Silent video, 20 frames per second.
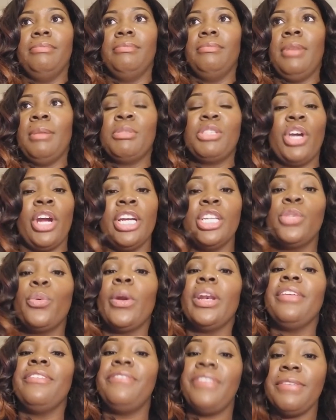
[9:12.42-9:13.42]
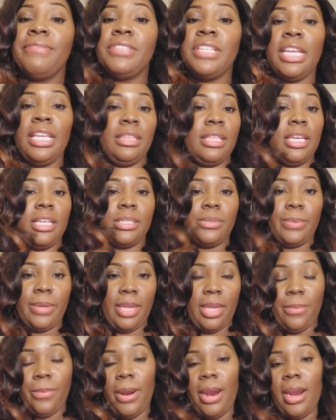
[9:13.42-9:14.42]
things went
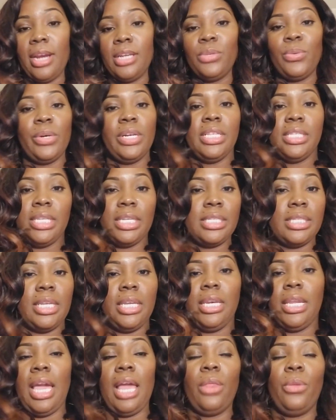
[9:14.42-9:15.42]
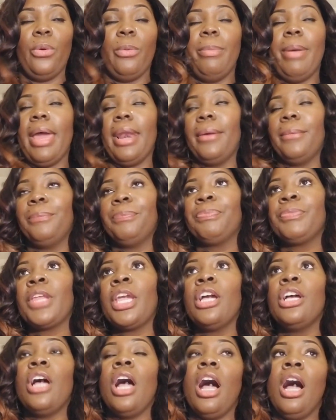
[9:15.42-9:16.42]
haywire. 2016 got a little better.
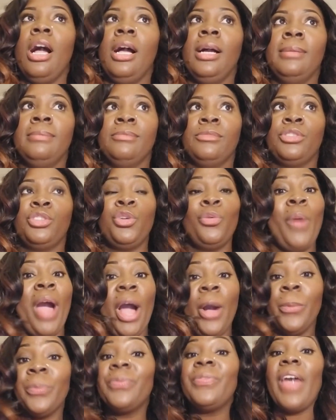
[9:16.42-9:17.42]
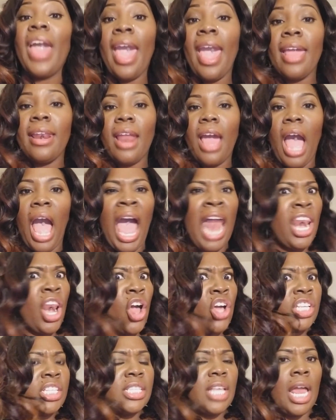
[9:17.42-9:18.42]
Throughout that, I
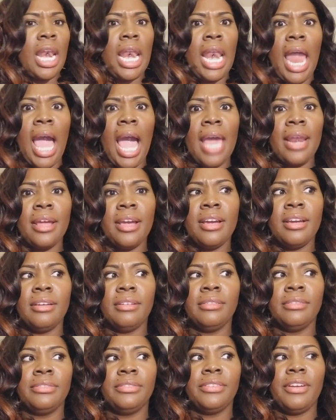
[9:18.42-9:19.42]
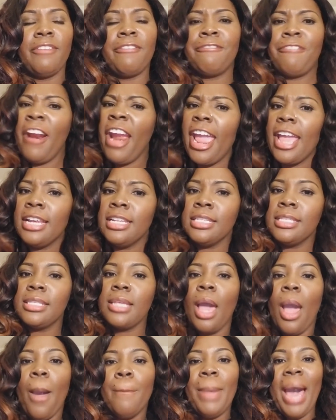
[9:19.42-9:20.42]
lost a lot of friends,
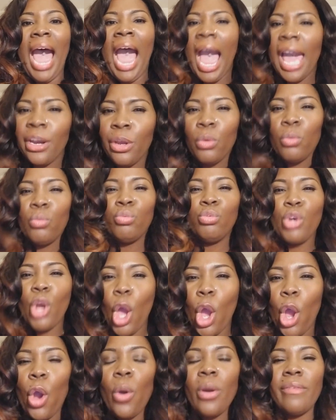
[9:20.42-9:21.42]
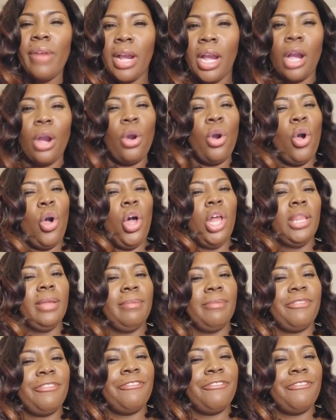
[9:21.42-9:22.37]
but I don't know if I could call them